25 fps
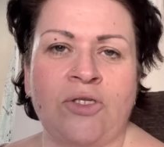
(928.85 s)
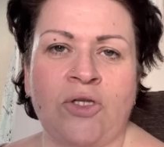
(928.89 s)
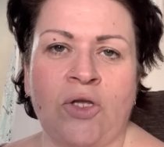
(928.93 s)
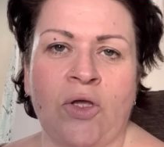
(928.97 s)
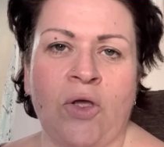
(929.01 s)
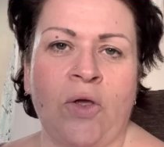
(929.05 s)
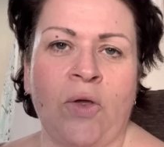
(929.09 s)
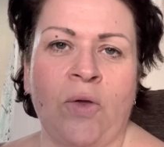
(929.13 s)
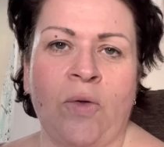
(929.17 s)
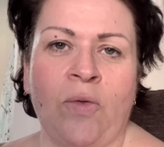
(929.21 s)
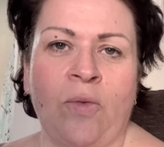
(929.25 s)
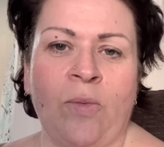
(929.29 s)

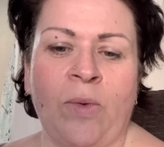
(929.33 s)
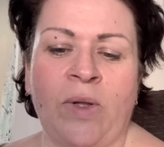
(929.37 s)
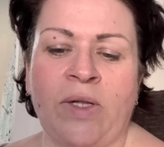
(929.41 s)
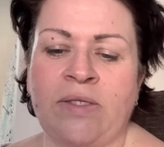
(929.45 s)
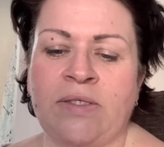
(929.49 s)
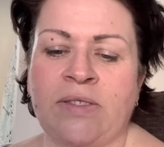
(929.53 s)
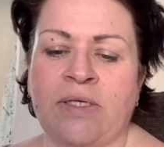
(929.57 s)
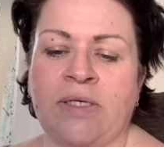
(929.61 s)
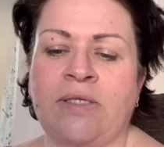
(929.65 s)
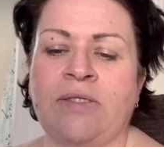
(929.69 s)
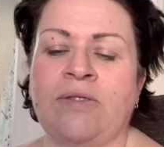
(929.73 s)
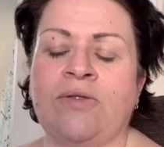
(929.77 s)
to the
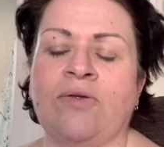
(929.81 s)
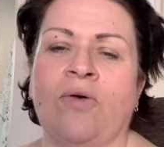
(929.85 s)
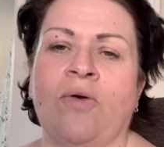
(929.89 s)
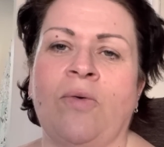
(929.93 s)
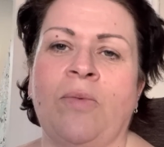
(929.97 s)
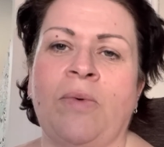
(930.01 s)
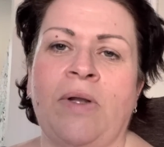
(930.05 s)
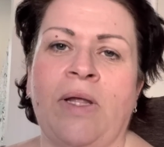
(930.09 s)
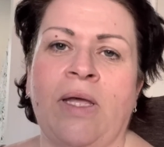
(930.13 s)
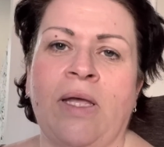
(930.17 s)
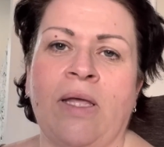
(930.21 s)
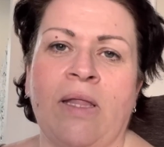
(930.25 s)
ones I saw
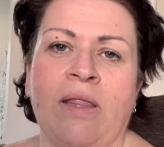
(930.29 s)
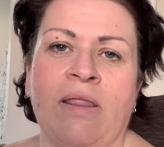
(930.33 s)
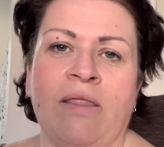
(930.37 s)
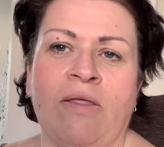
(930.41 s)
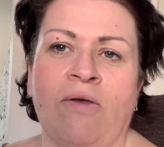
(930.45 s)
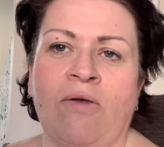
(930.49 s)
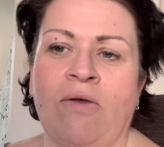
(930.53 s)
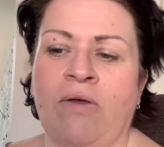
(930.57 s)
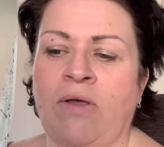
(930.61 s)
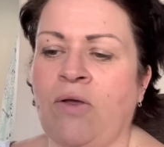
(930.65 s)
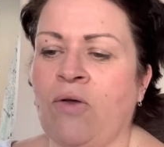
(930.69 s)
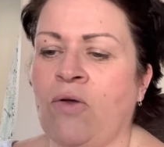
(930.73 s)
were like
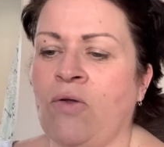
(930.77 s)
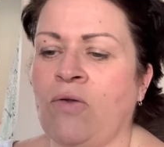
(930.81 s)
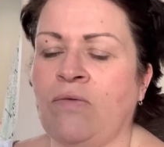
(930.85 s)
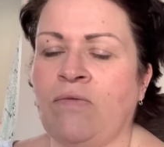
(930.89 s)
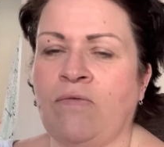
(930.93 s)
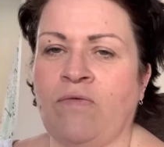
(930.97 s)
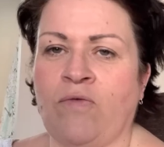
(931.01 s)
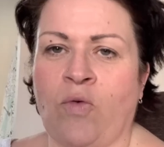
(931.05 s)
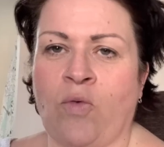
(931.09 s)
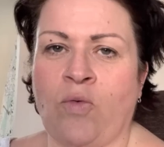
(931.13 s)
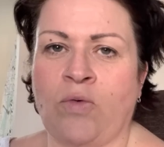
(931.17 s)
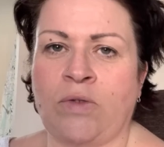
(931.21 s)
30 odd,
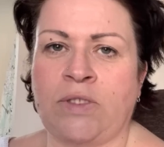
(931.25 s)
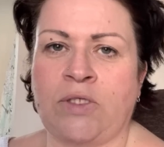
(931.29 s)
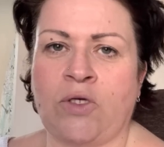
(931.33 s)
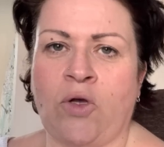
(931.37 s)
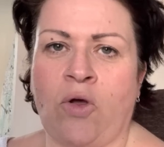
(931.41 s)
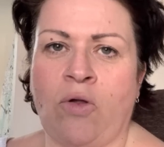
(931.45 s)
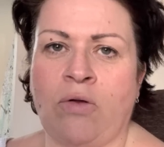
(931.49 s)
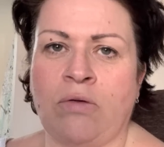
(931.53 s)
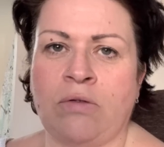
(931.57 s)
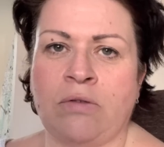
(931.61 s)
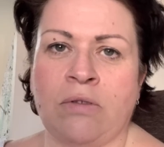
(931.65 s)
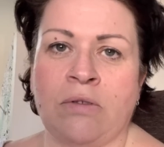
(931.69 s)
40
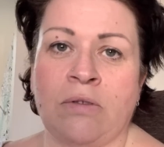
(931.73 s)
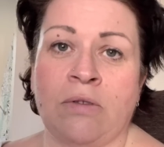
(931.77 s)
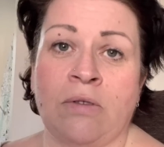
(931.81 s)
odd,